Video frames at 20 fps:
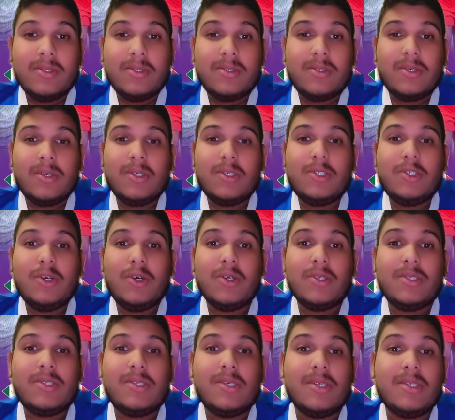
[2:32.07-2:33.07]
took a
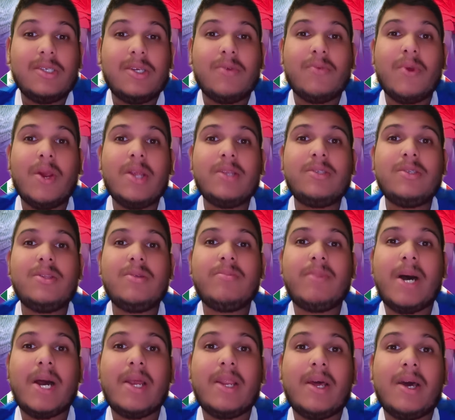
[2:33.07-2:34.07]
chance. She ran to the
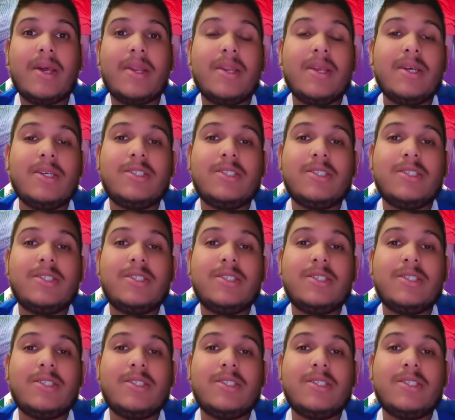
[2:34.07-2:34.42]
byline,